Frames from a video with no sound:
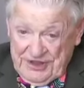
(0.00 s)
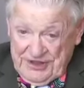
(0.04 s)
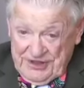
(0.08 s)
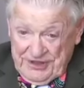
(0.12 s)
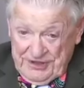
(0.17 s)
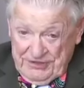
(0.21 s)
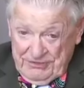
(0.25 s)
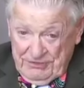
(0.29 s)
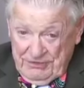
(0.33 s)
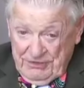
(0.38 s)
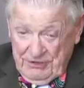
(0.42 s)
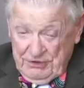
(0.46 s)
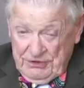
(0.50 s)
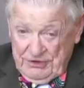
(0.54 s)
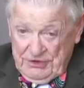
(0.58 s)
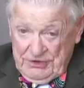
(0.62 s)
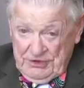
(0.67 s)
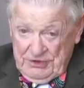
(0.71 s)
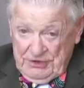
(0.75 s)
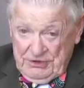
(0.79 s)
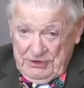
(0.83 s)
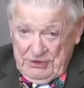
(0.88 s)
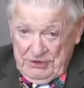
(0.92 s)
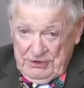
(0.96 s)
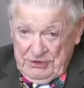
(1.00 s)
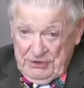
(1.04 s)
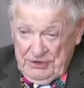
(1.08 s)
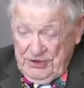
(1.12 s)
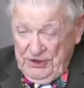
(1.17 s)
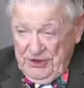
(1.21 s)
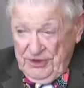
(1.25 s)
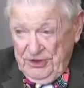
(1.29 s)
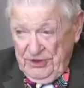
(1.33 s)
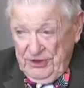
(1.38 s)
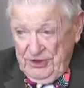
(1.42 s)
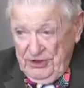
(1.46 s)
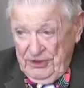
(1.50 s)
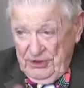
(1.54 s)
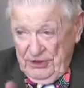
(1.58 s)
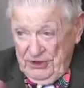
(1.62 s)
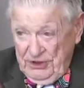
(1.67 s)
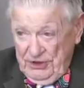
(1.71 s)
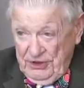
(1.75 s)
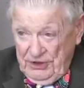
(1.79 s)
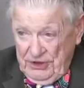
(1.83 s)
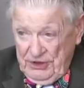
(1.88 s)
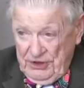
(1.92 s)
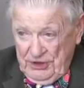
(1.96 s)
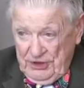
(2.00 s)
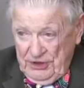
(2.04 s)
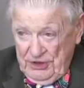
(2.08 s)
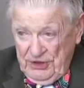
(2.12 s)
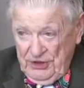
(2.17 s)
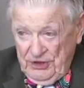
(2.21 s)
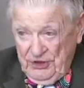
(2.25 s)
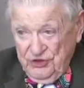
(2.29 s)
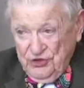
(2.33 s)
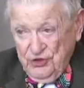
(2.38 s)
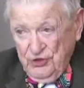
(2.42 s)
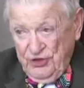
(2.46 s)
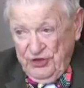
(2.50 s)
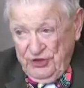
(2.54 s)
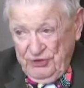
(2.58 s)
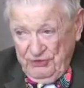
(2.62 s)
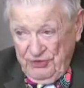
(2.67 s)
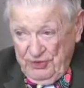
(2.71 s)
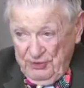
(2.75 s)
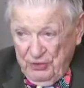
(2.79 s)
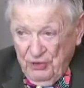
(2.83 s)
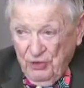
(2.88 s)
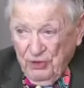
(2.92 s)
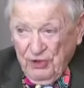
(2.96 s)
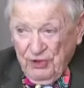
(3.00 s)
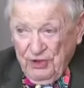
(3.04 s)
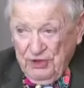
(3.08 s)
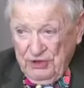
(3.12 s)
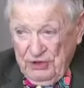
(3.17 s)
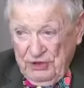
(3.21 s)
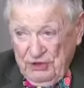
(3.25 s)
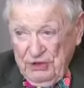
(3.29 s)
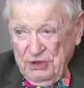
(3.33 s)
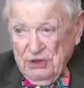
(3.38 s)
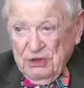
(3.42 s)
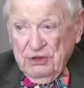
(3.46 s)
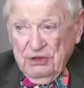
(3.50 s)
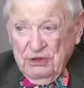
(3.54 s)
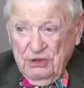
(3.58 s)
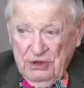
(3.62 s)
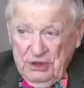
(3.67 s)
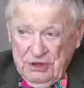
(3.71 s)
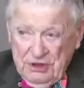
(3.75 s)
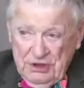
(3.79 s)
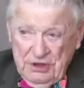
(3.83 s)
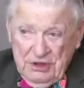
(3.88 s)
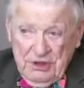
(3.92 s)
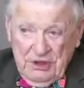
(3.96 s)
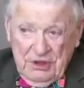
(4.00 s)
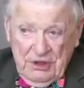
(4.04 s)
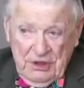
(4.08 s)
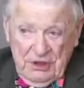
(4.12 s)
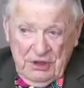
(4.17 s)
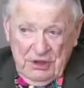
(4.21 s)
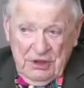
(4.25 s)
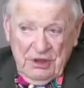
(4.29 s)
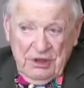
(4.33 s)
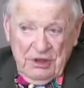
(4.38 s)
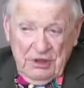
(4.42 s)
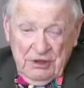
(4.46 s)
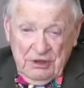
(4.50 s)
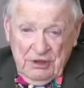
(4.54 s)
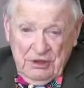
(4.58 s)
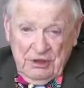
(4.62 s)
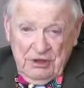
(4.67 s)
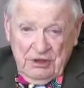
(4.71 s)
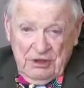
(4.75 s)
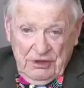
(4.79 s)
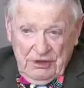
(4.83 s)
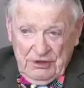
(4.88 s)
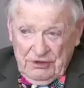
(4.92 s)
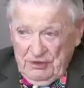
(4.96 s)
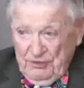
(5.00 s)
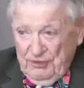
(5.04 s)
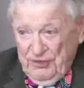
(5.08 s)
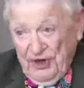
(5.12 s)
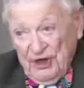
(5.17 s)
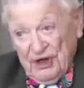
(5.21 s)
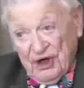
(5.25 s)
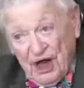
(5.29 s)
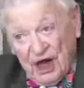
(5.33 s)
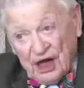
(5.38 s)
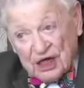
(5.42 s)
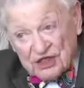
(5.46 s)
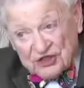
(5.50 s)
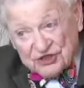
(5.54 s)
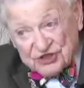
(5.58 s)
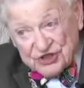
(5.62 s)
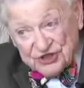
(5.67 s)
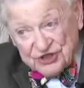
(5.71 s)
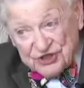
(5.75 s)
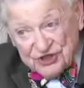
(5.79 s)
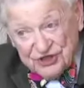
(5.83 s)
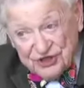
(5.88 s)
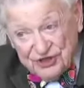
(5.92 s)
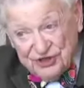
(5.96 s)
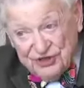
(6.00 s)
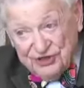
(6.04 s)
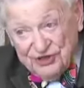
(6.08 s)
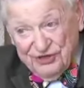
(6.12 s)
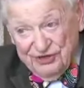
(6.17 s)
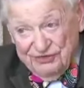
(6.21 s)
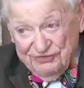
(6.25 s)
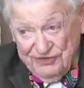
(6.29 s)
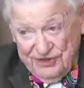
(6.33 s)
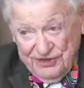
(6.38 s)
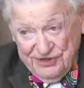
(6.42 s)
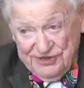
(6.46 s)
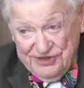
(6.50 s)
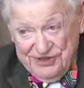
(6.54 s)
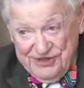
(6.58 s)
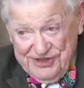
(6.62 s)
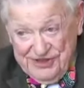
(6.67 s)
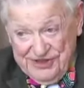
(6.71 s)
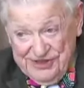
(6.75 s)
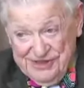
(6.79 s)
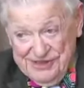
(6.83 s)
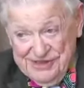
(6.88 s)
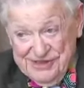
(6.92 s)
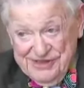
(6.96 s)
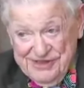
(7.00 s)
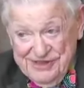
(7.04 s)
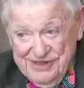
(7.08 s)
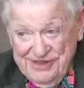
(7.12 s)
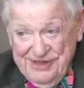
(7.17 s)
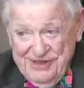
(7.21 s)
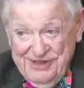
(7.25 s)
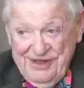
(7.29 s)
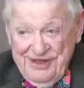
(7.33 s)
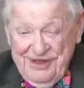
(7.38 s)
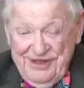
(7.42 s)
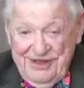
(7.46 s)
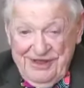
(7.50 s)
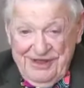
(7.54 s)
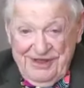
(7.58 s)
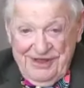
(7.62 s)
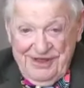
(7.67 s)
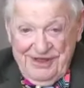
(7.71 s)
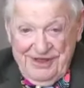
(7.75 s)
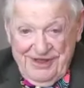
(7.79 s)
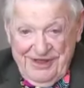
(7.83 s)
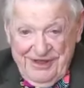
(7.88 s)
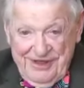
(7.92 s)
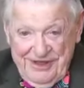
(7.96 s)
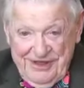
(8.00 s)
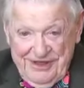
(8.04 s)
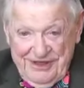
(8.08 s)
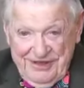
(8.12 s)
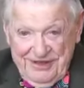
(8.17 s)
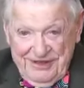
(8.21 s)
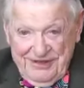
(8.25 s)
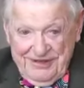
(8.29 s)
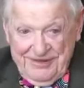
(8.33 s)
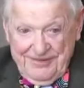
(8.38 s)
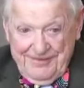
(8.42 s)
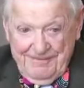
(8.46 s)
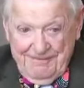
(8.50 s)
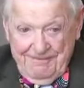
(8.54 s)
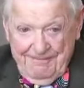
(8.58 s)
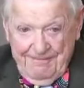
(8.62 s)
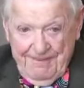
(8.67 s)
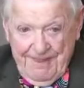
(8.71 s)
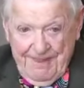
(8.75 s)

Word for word: and I wrote a, a joint report on, on the meteorology of icing. Oh. And uh,